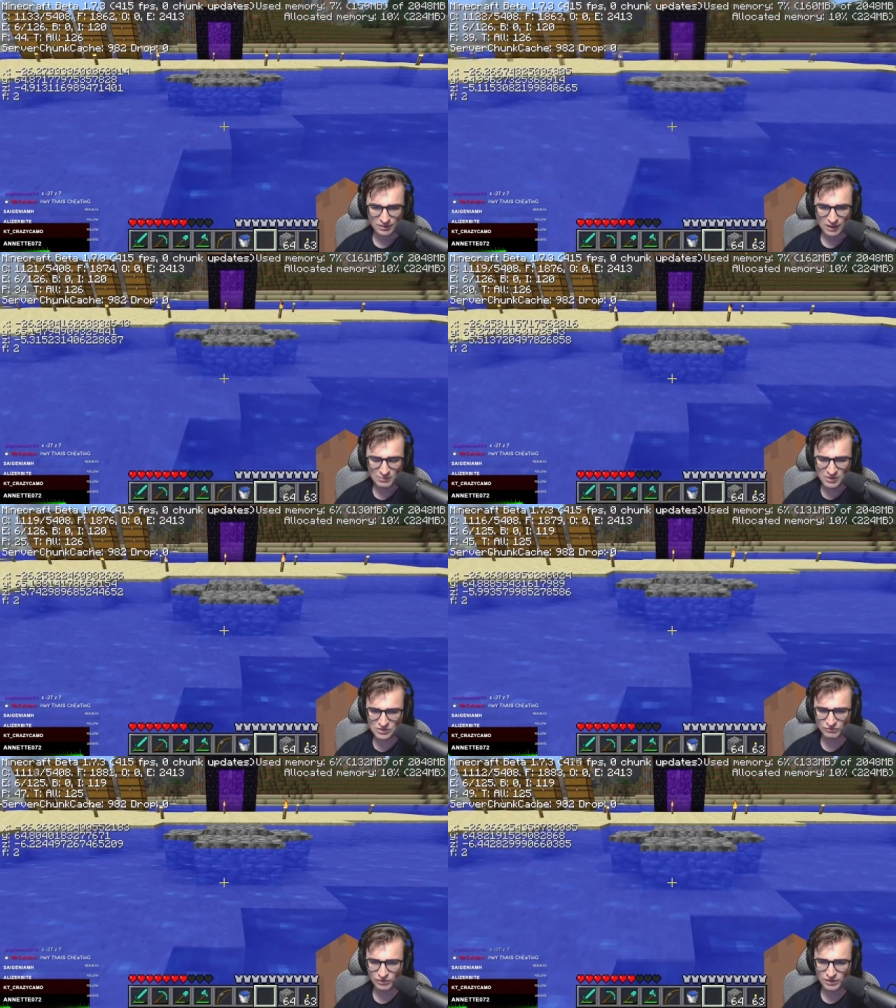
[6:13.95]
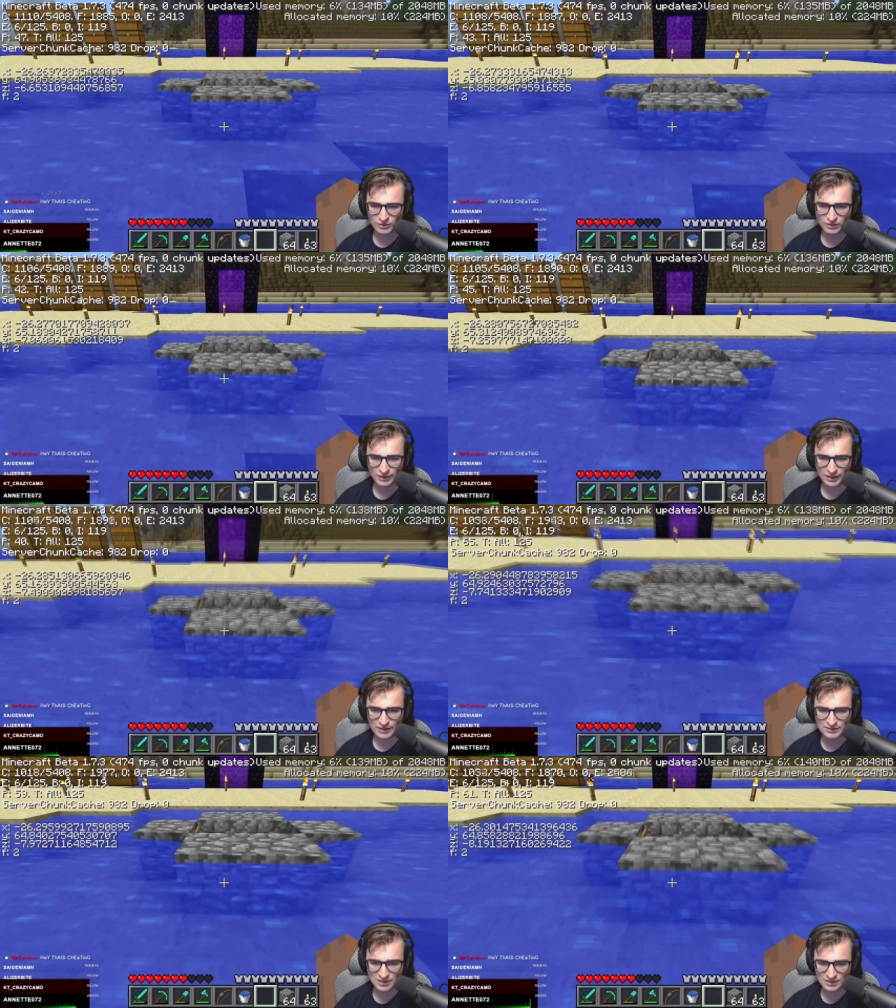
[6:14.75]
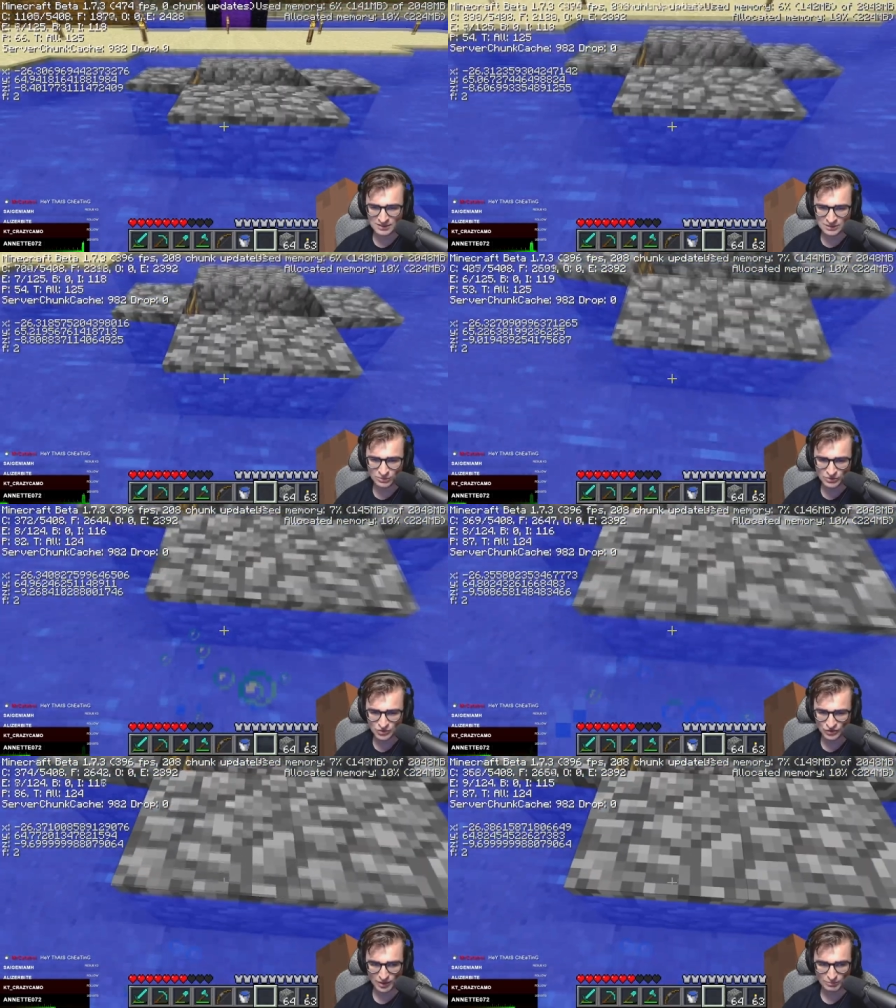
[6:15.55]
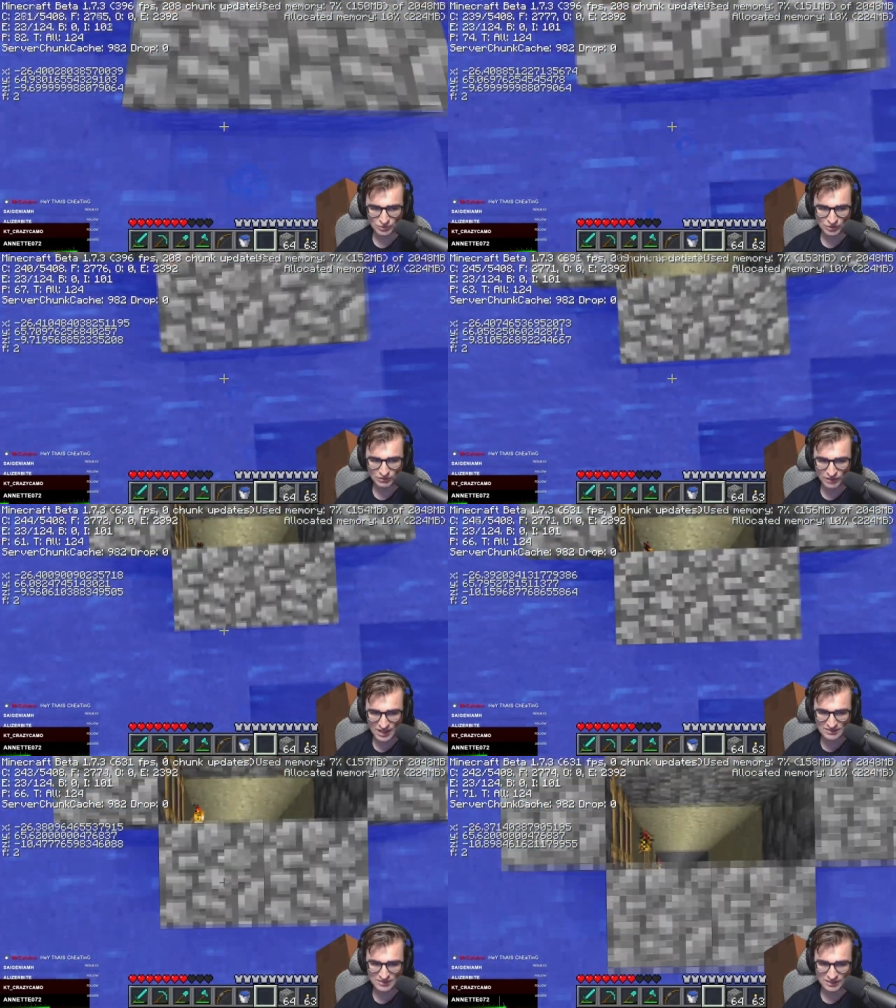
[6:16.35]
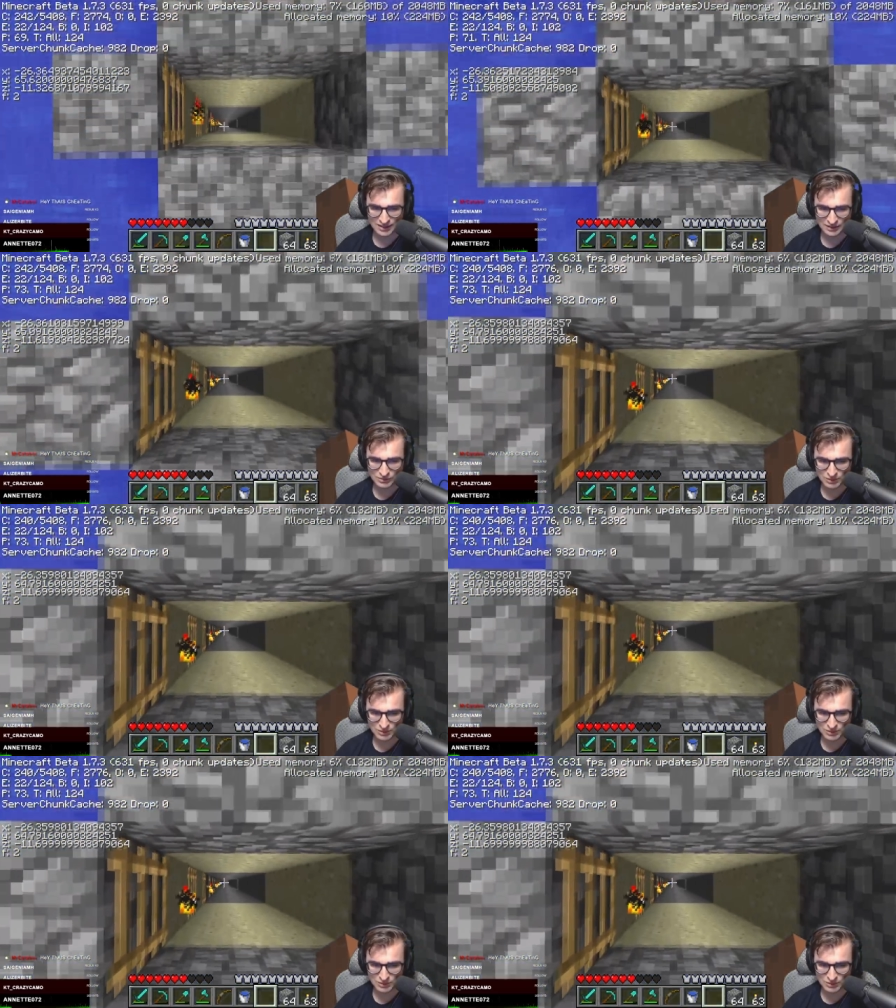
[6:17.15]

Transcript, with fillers: I must have literally like dug into a slime chunk if that's the case,